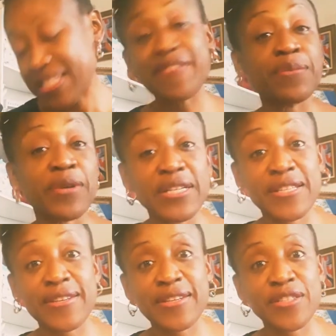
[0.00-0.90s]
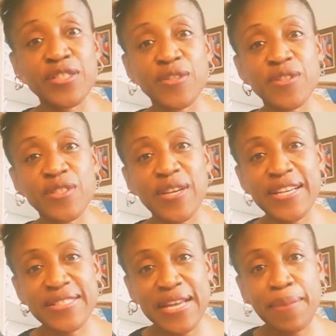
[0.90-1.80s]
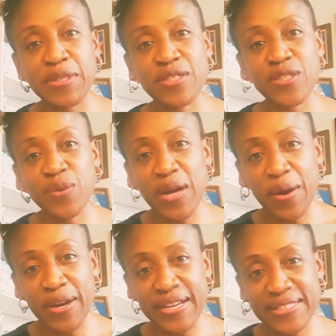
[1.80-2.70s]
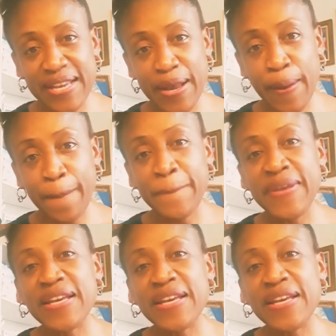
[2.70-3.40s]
parts, I think, to the Toeic exam. It's a 2-hour exam,